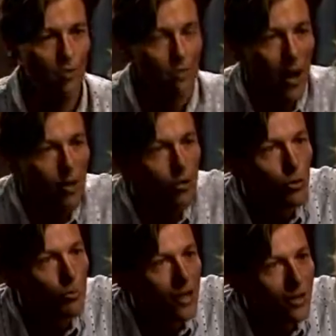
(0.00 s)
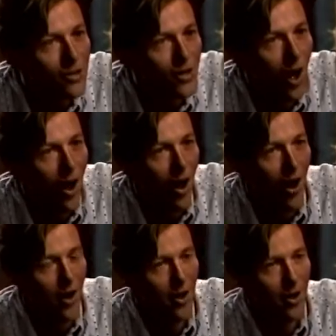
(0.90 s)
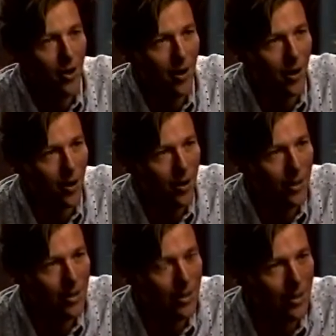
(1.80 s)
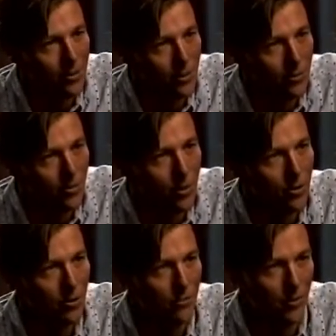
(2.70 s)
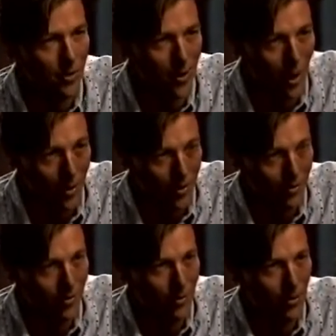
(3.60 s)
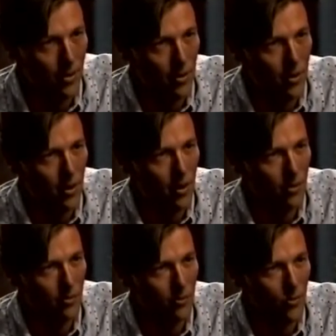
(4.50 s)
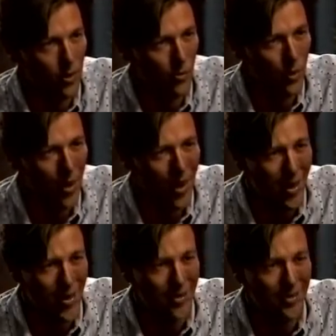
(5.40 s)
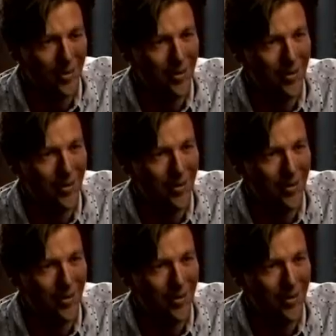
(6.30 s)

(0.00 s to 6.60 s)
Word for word: I followed you because I don't want you to forget what we had.